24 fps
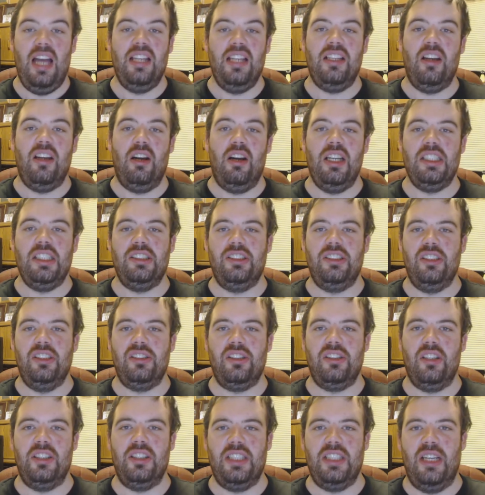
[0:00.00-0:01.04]
Hey guys,
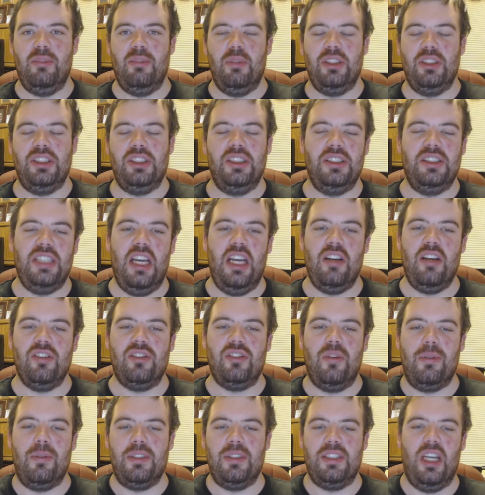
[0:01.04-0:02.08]
just got done watching Tales
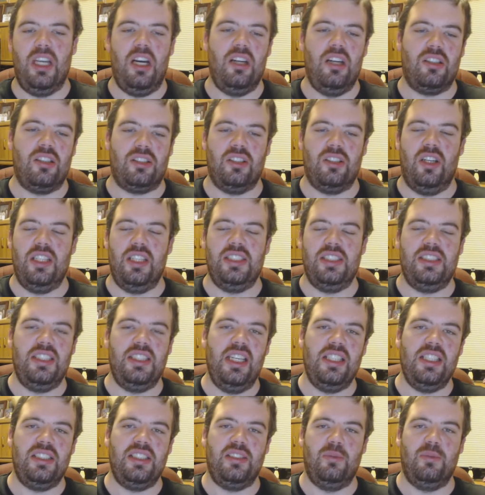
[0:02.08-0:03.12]
from the Darkside
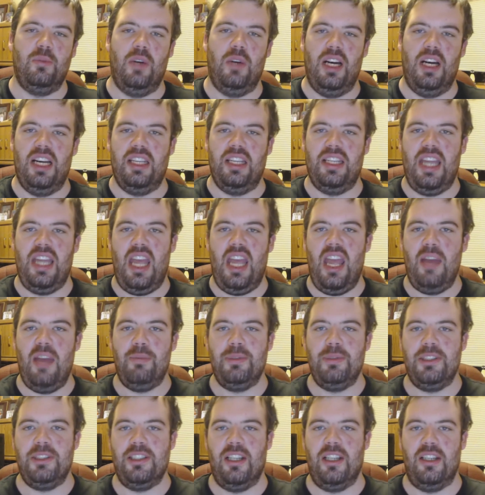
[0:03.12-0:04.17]
Season 1,
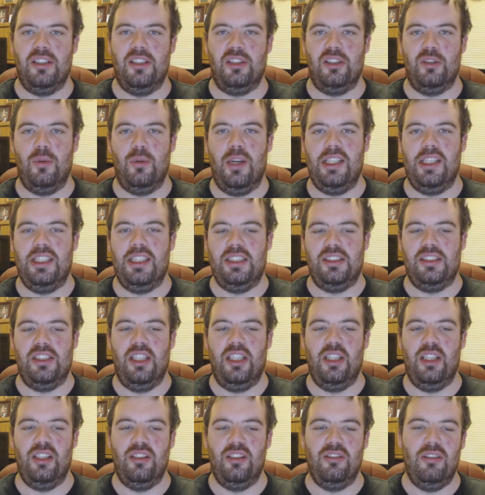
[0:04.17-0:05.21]
Episode
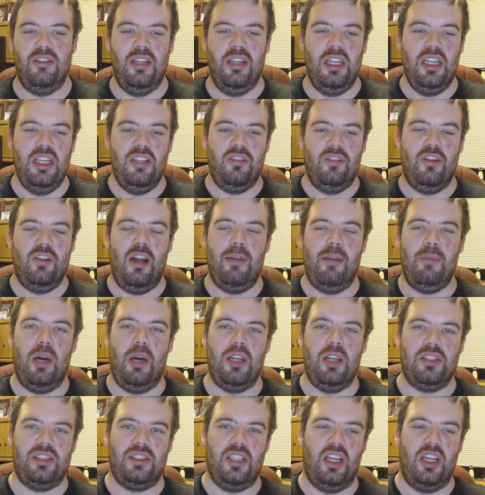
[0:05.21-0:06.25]
22,
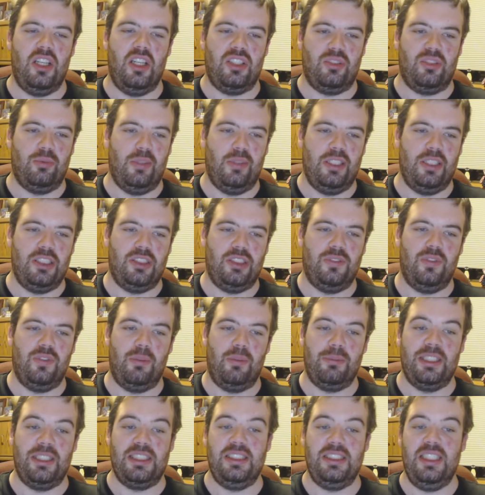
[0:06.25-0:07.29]
Grandma's Last Wish
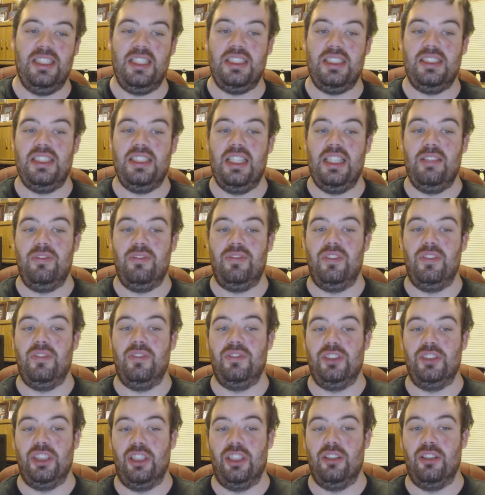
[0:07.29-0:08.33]
from the 16th
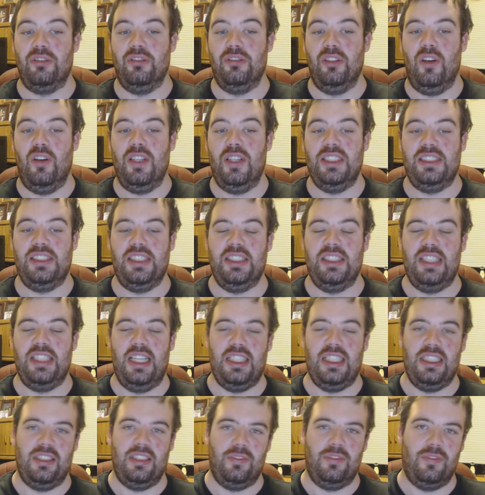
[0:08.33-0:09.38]
of June
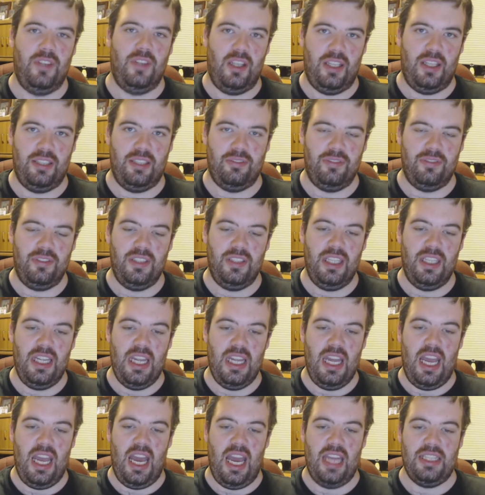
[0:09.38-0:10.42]
1985.
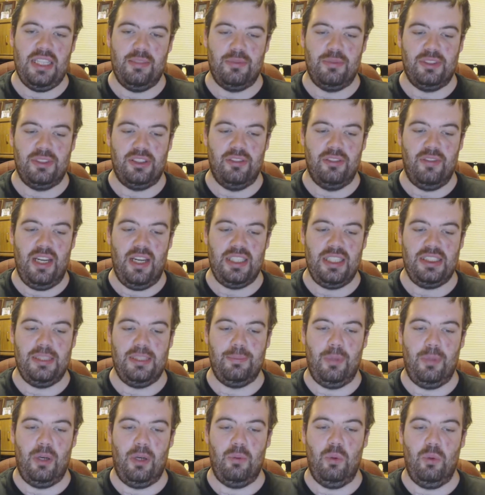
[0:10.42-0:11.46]
And it was
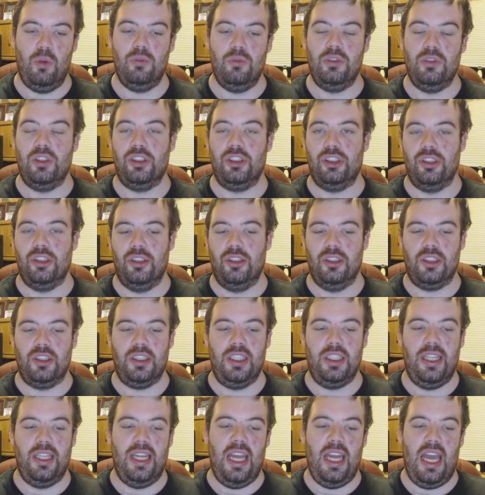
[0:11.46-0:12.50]
directed by Warner Shook
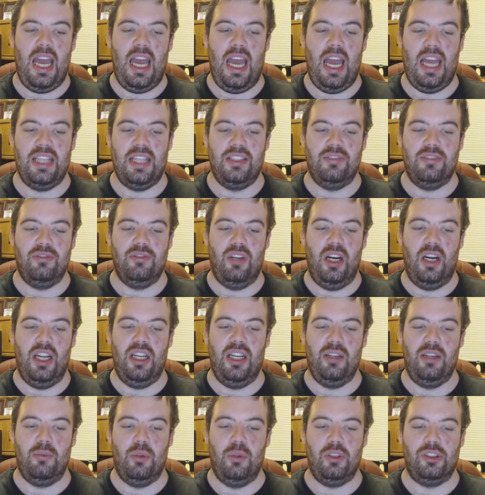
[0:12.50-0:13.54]
and the
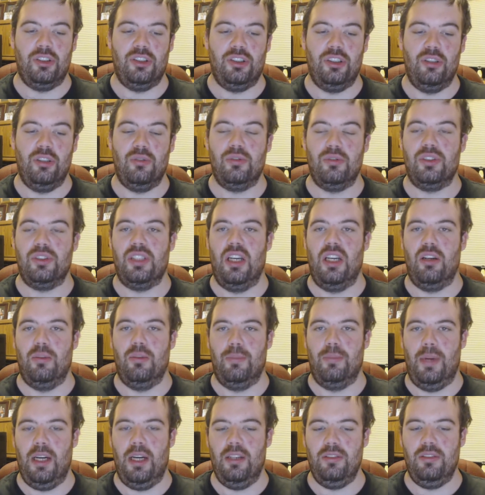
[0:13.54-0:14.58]
writer was Jules
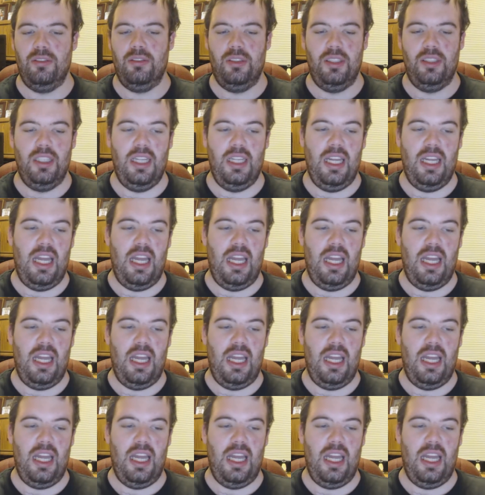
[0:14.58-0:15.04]
Selbo.